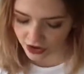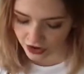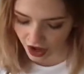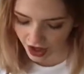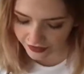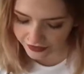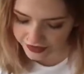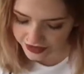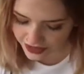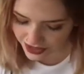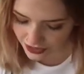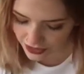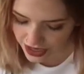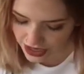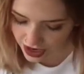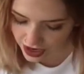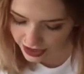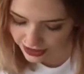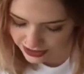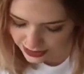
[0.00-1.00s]
of. So in
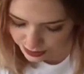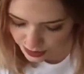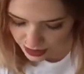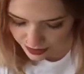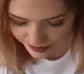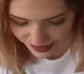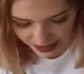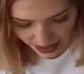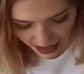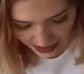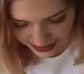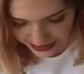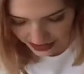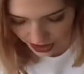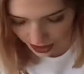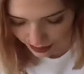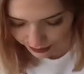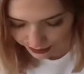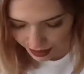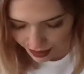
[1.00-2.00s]
our experiment, I
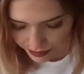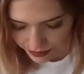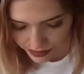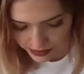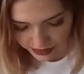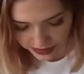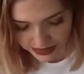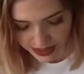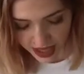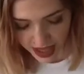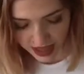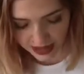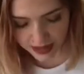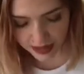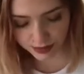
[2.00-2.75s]
saw bubbles, the